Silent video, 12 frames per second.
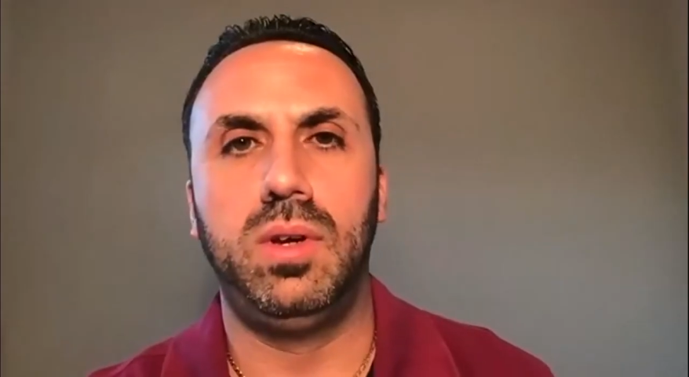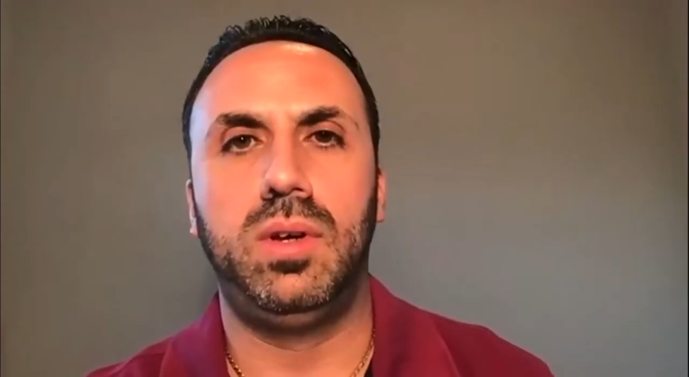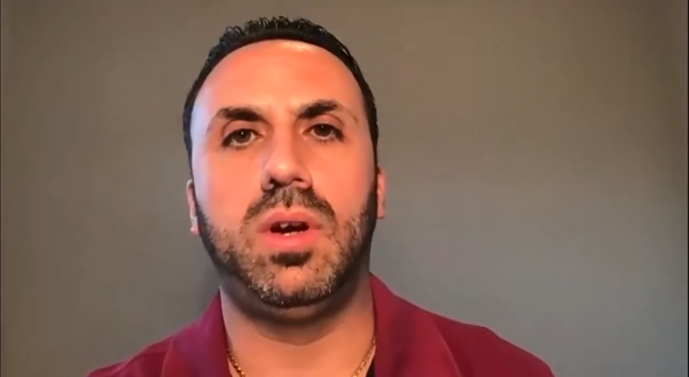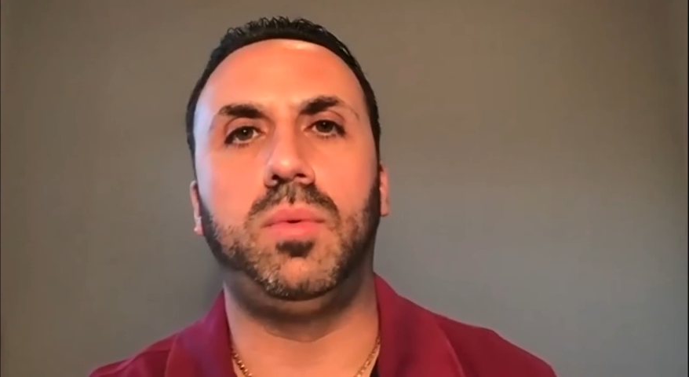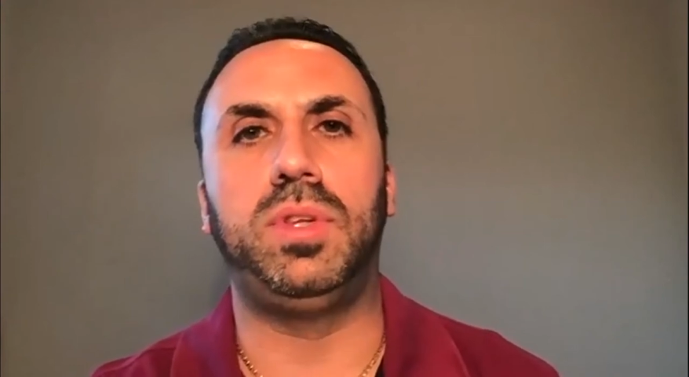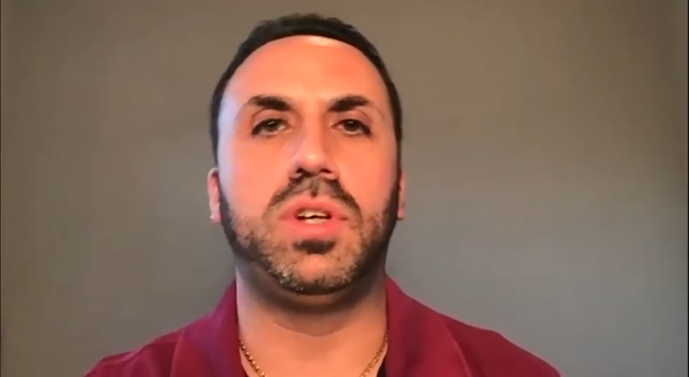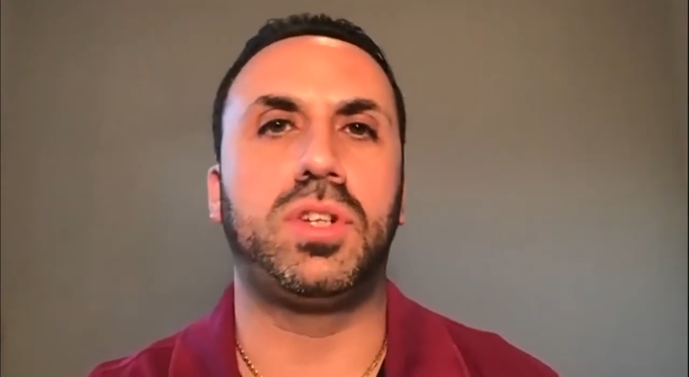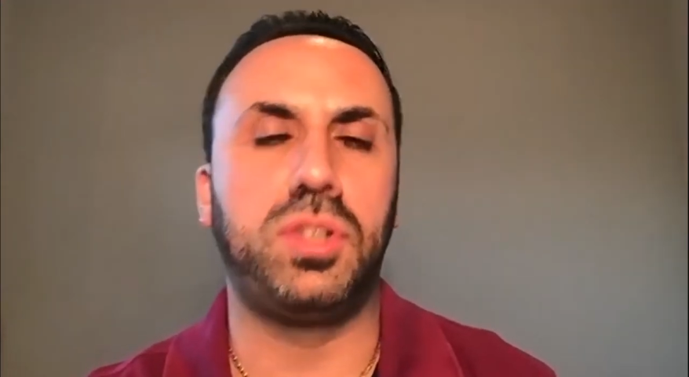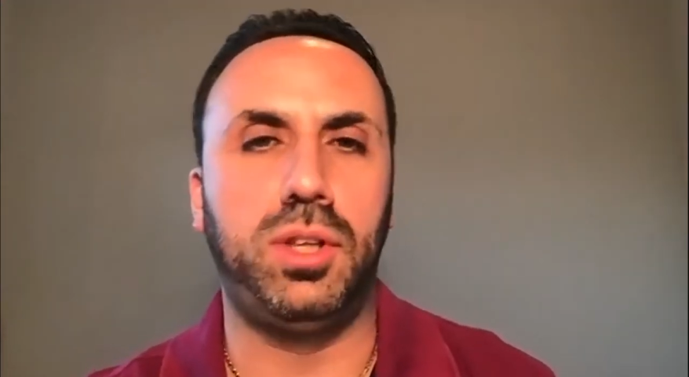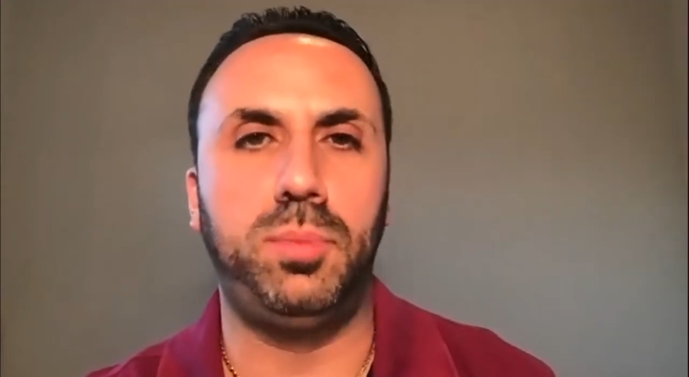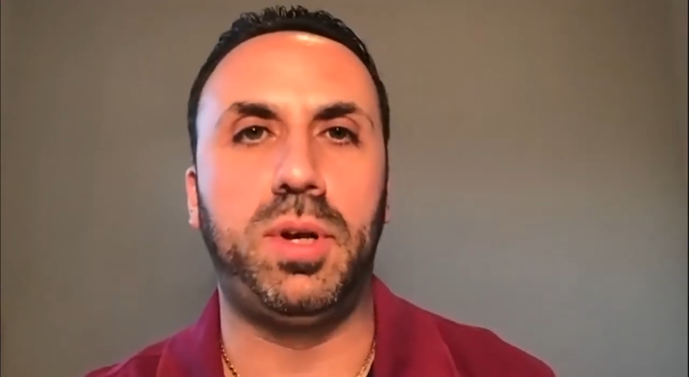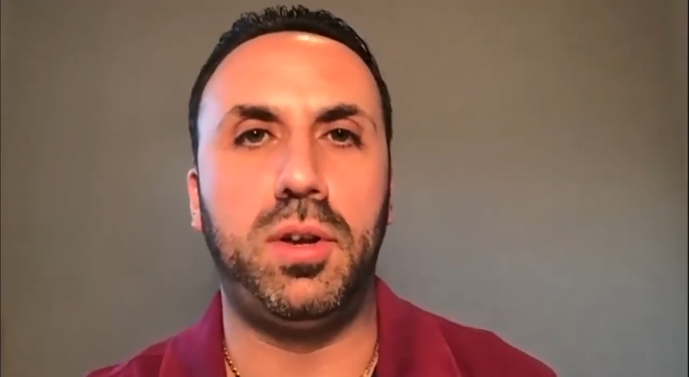Now, we touched a
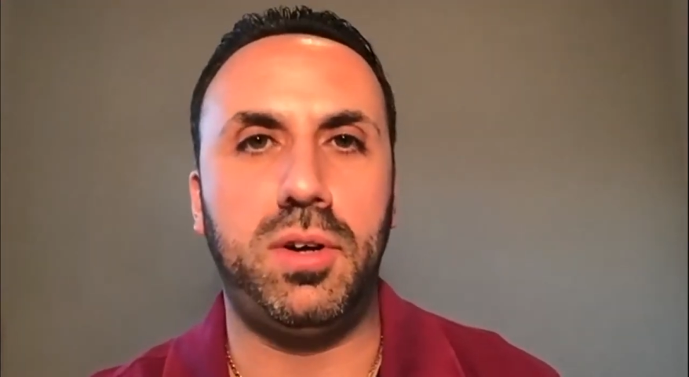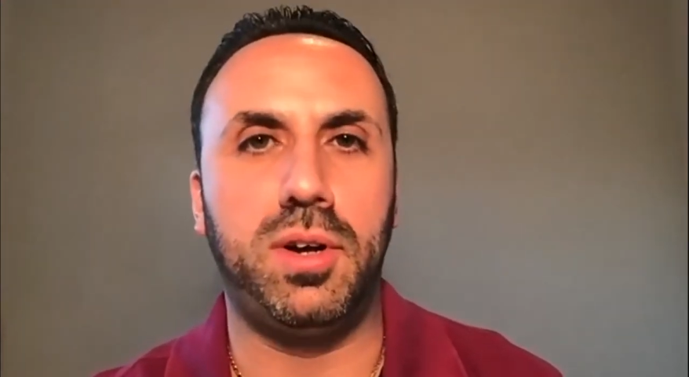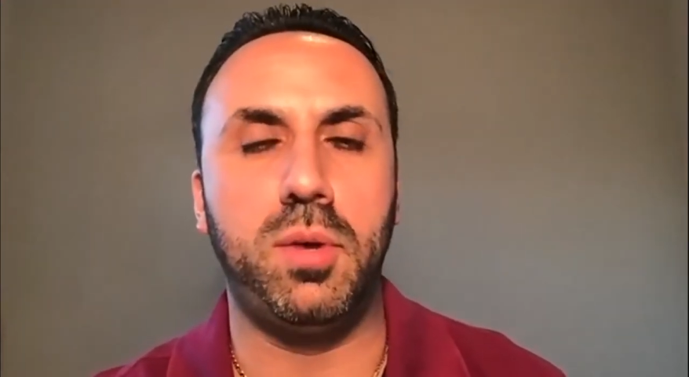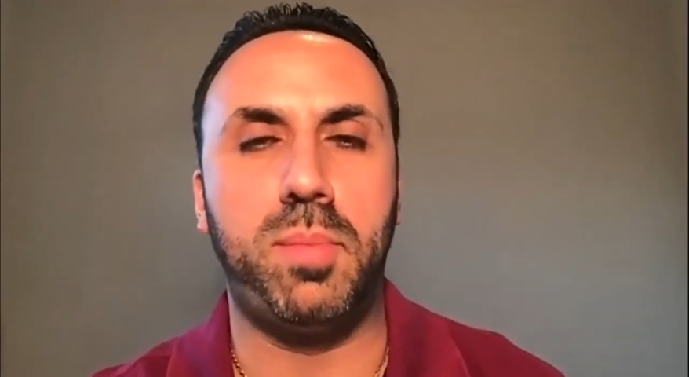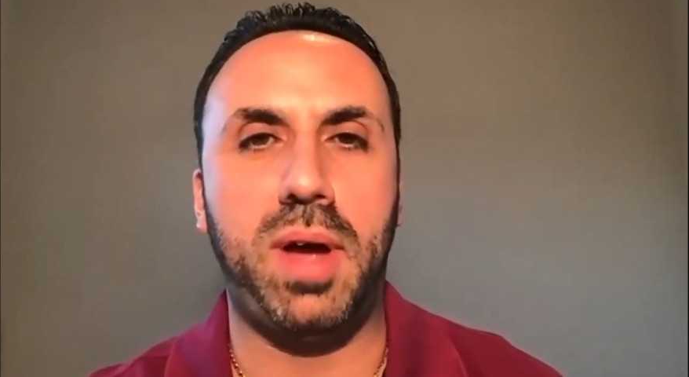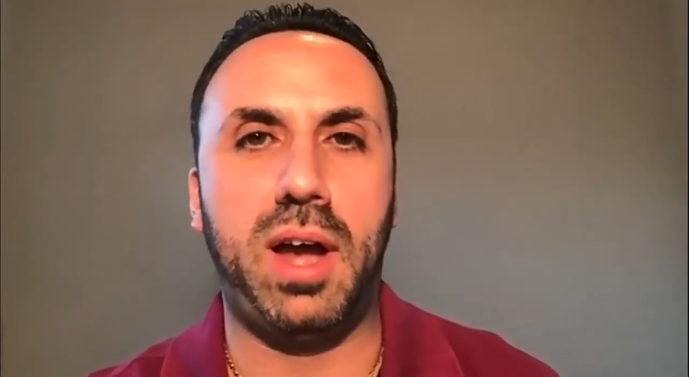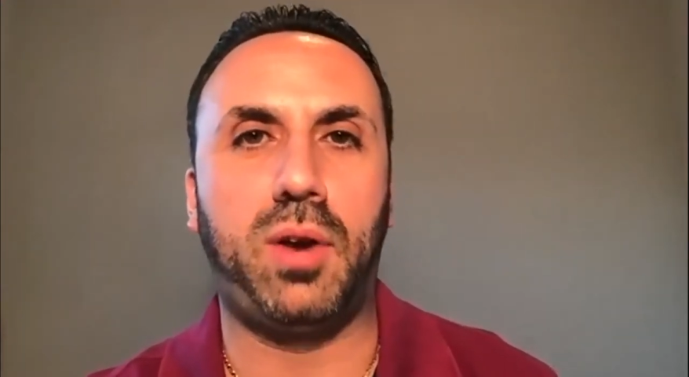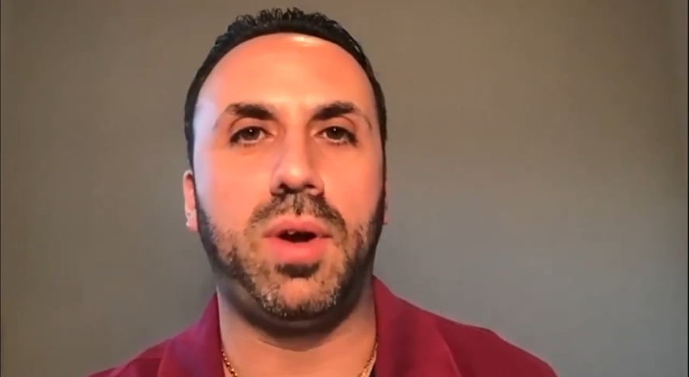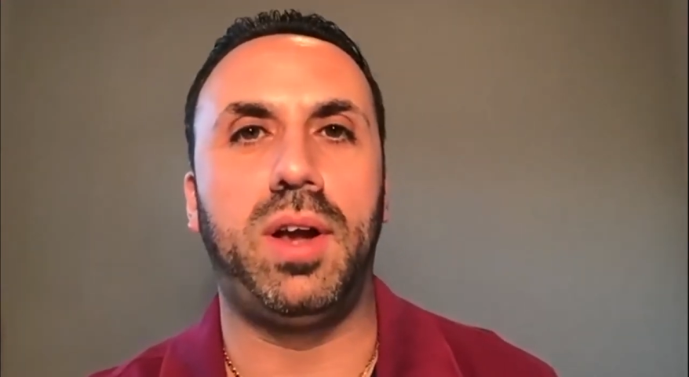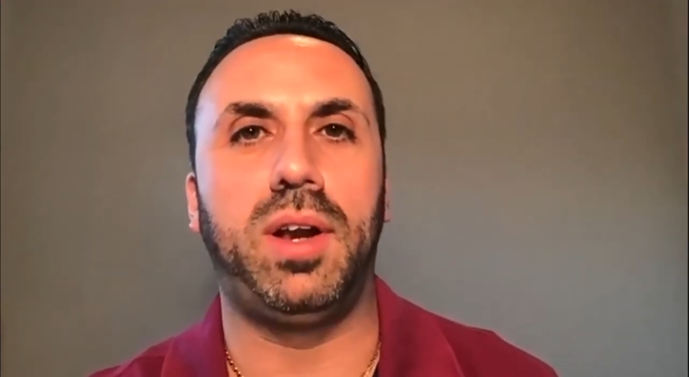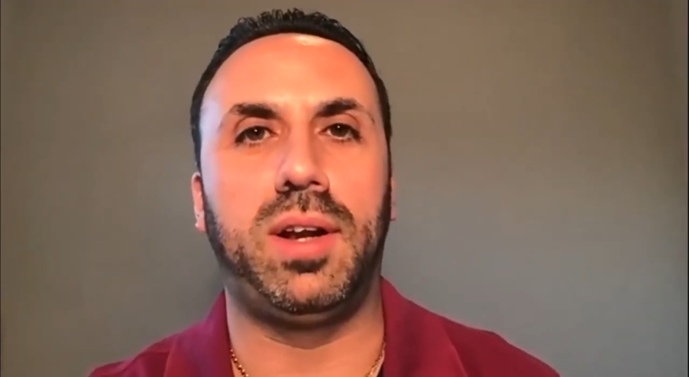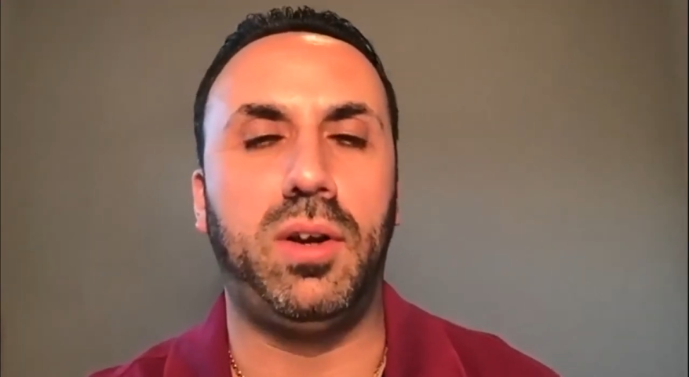little bit on your
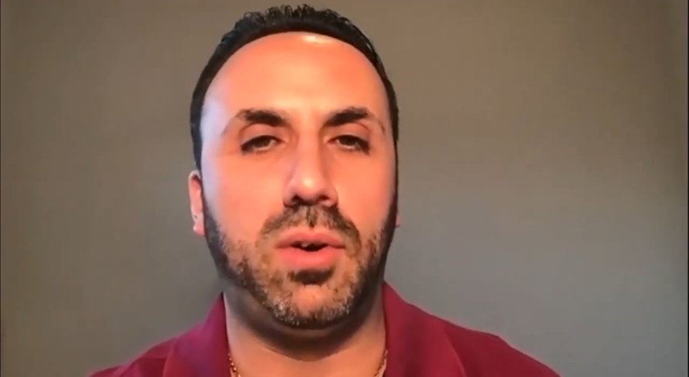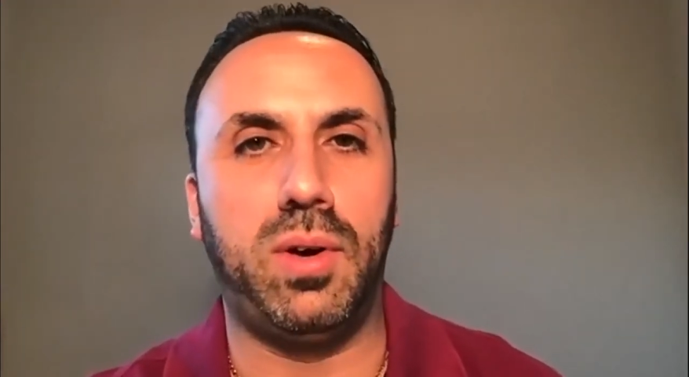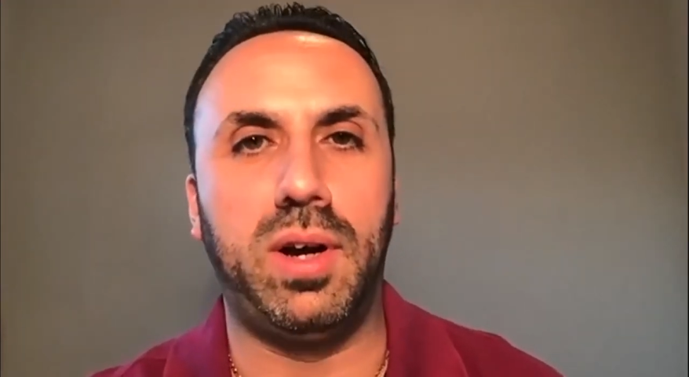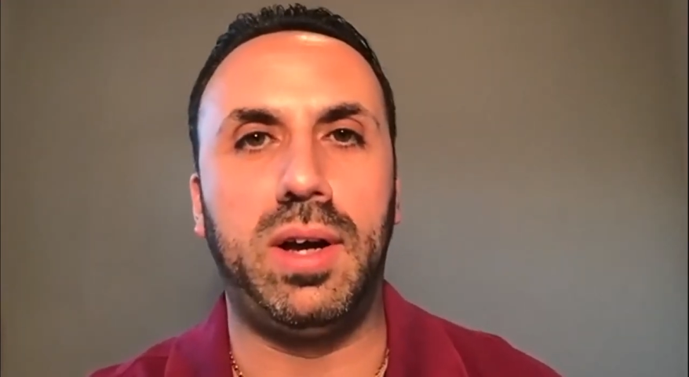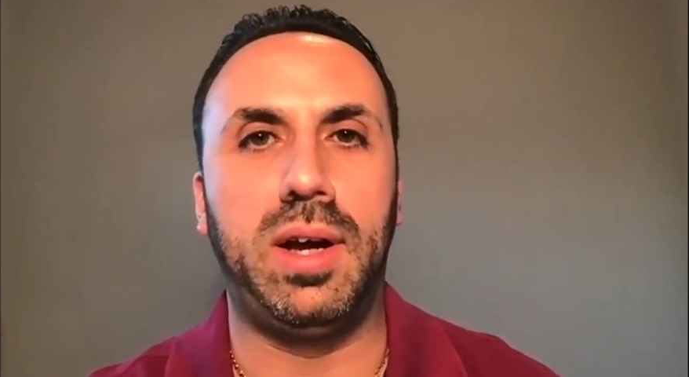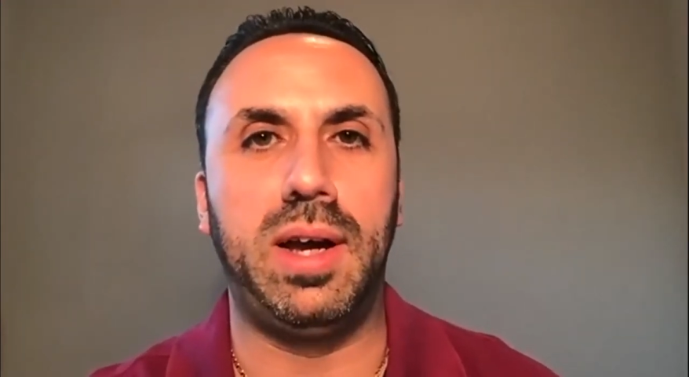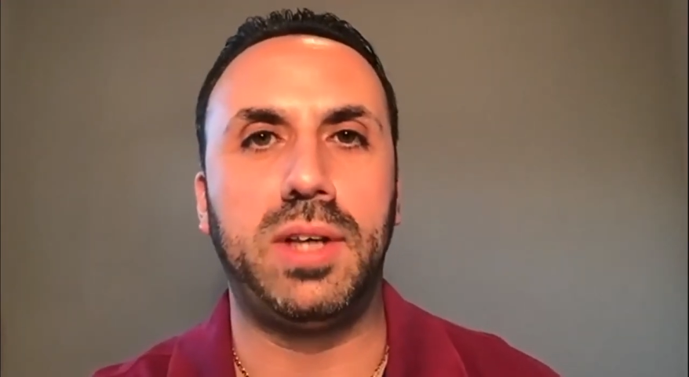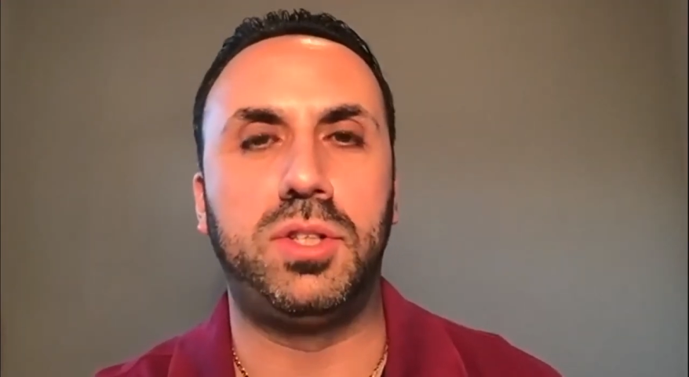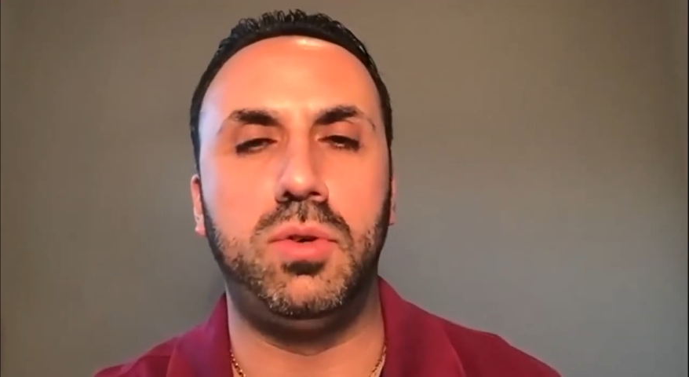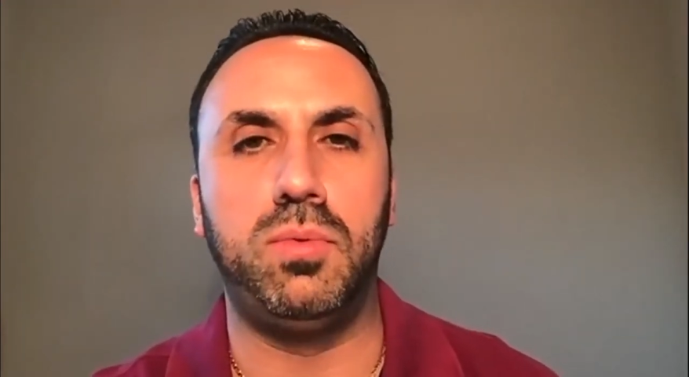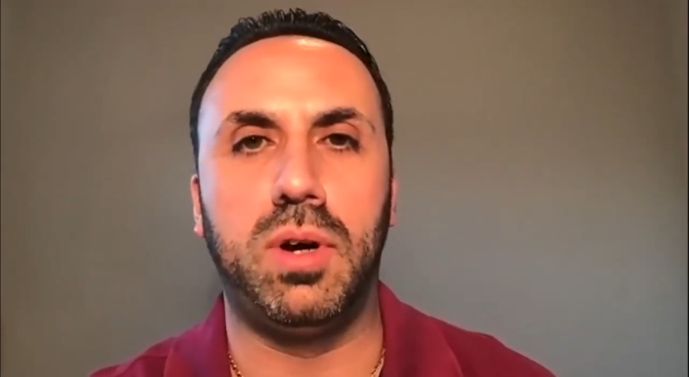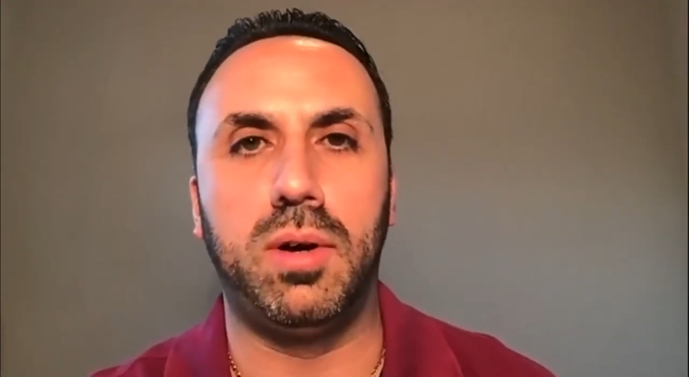background, and I know I asked
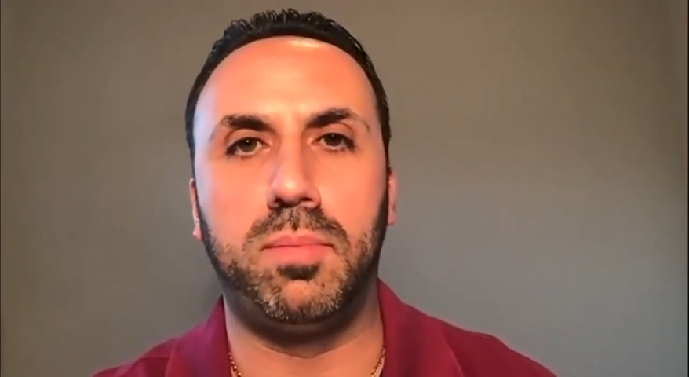you